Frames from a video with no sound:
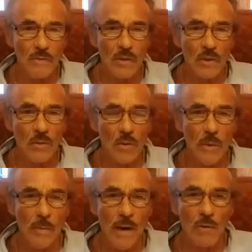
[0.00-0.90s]
We'll be
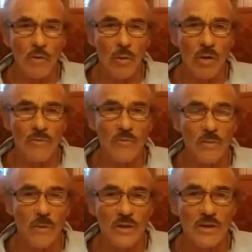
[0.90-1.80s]
back with more
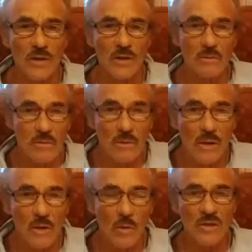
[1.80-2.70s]
information. And
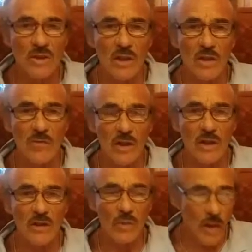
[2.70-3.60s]
once again, if you'd like to
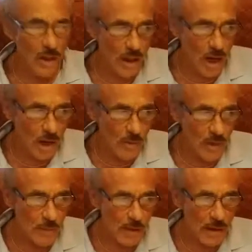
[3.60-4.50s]
write a comment
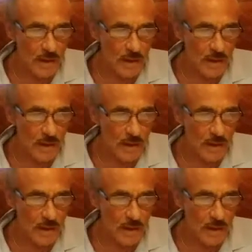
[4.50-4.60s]
about it,